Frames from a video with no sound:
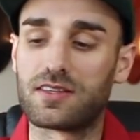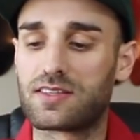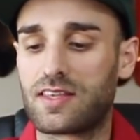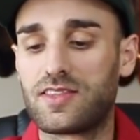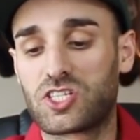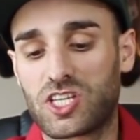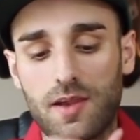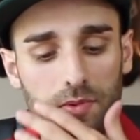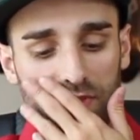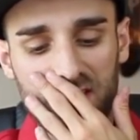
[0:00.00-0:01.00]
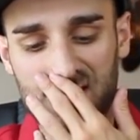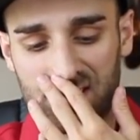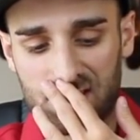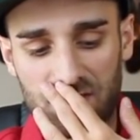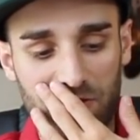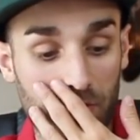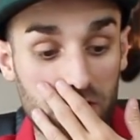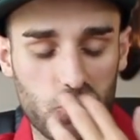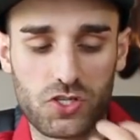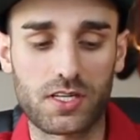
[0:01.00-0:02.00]
and the shape on this, if you're
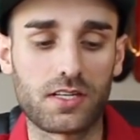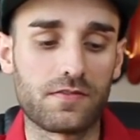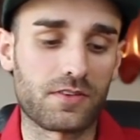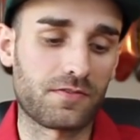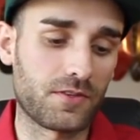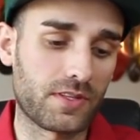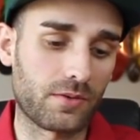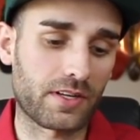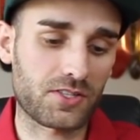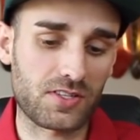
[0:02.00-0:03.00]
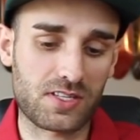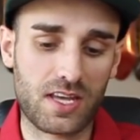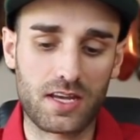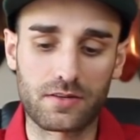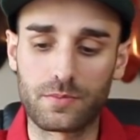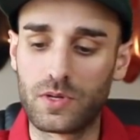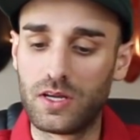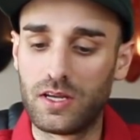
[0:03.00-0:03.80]
interested, for the few that will actually skate them,